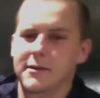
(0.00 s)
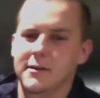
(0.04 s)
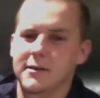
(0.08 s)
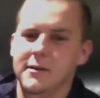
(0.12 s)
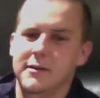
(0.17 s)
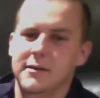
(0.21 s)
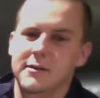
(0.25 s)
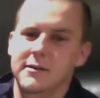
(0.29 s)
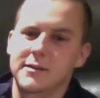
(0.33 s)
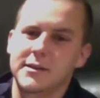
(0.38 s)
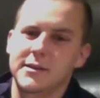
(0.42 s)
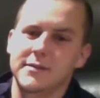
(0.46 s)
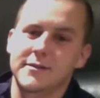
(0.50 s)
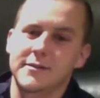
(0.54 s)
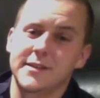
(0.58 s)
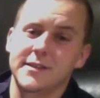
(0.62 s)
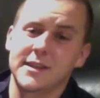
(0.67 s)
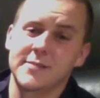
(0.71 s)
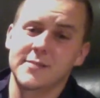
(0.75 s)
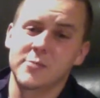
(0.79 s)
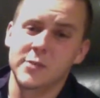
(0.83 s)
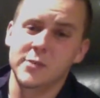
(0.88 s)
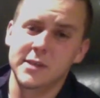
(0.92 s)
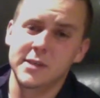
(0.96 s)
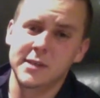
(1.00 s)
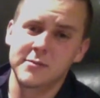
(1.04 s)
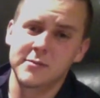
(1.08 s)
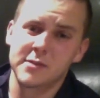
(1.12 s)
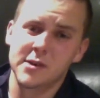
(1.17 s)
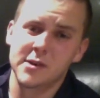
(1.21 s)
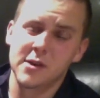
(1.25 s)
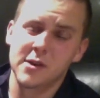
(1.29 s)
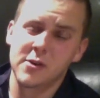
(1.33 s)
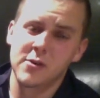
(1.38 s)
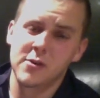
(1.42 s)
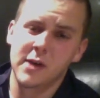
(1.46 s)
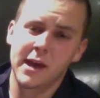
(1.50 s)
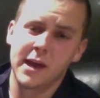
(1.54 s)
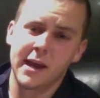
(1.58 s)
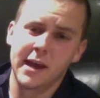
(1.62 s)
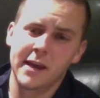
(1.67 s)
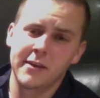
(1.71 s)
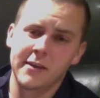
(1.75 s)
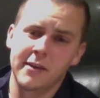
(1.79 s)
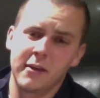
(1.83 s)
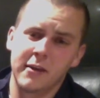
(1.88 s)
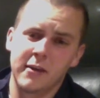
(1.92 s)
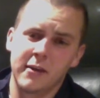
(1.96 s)
So 6 more teams to go. Hang
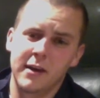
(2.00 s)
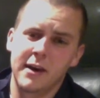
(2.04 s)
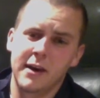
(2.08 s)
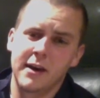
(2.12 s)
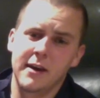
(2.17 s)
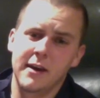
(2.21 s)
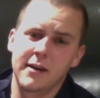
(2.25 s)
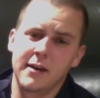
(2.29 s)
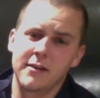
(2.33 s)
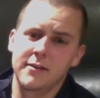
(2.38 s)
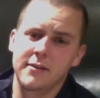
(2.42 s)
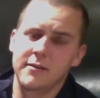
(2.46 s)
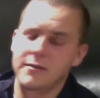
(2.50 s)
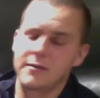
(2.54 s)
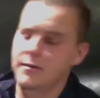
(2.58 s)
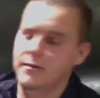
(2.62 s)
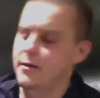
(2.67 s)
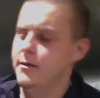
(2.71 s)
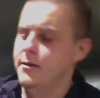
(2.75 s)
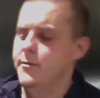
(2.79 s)
in there, guys.